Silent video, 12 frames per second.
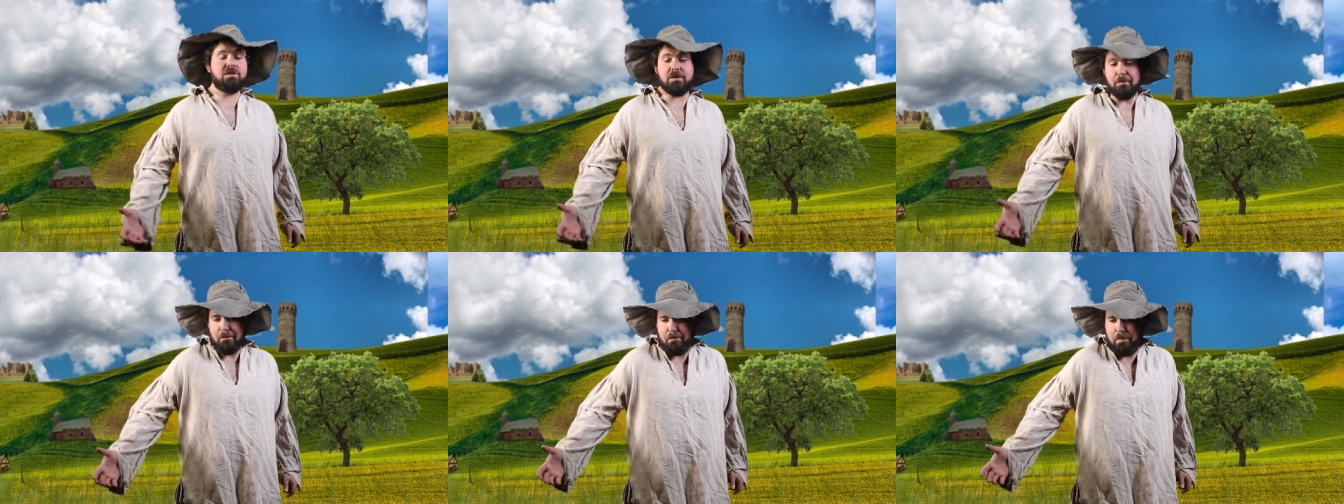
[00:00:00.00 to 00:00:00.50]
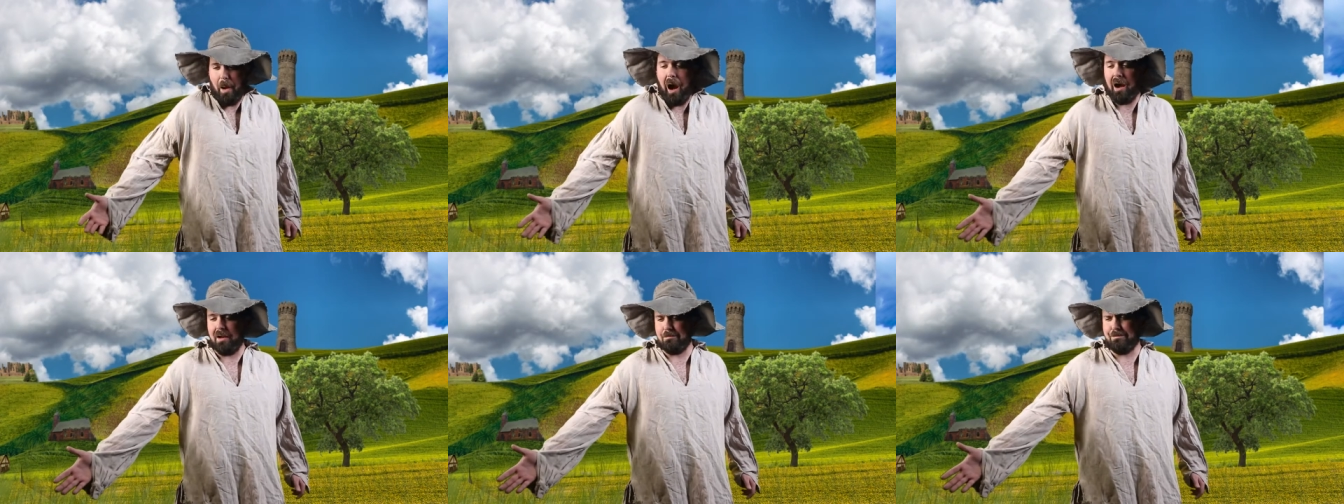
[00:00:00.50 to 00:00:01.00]
it
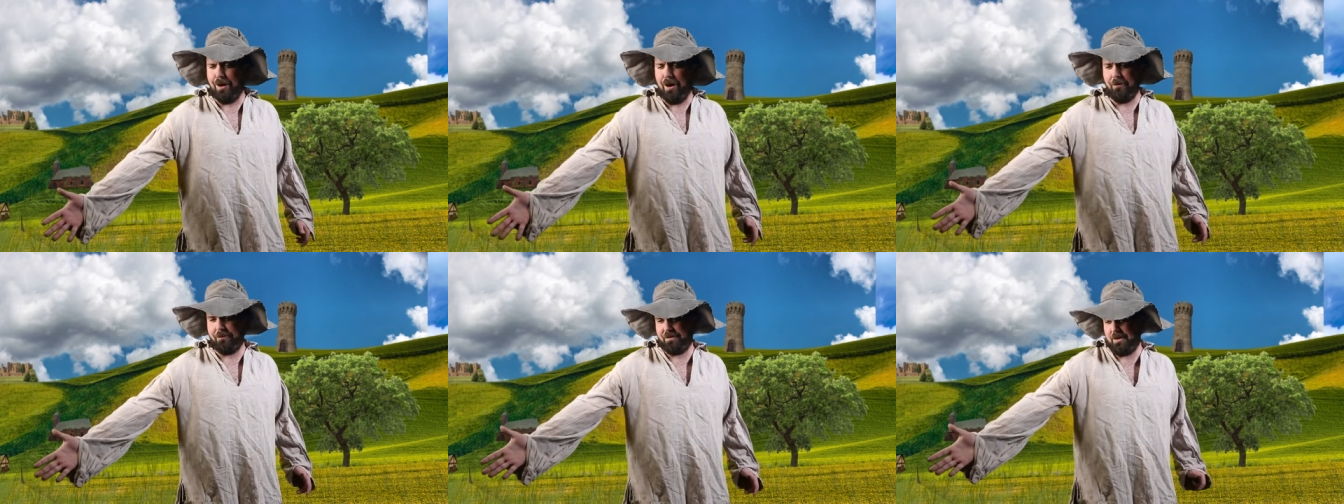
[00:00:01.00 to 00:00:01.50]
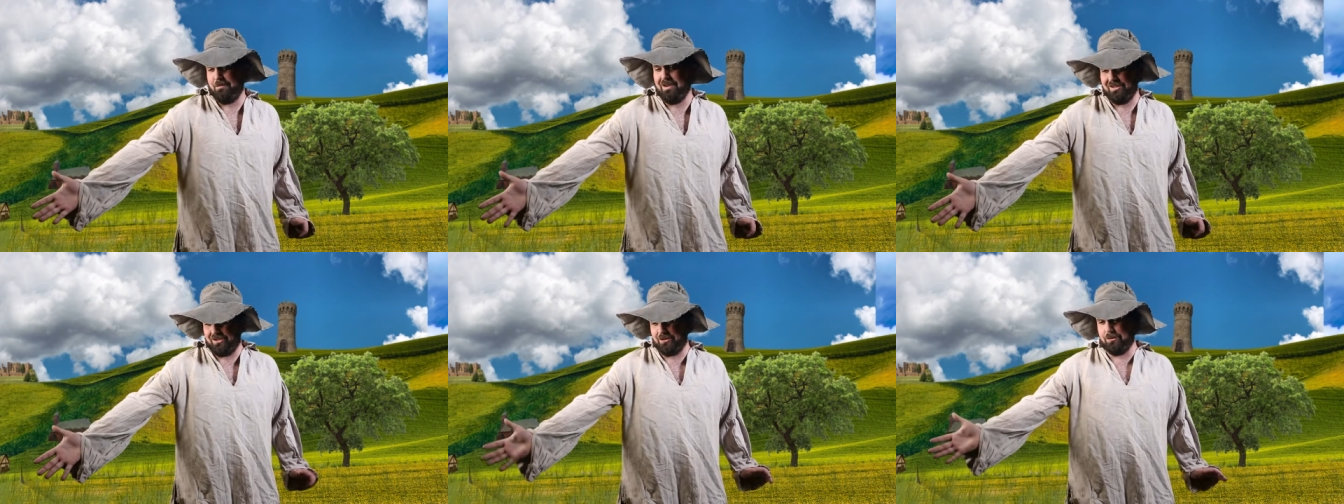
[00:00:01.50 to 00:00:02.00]
polymorphed him
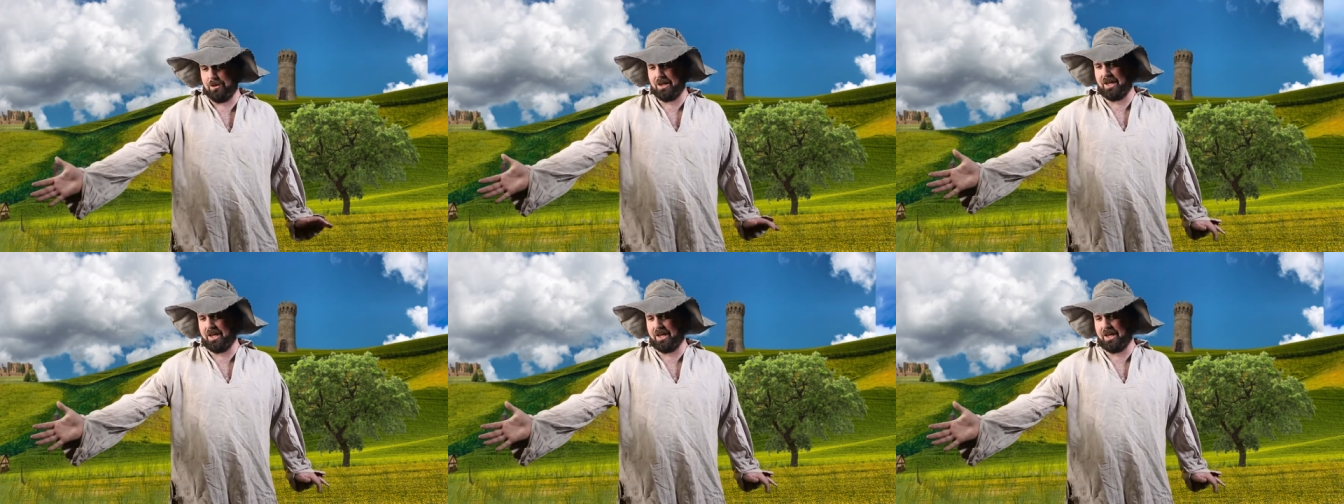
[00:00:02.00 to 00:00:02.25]
into a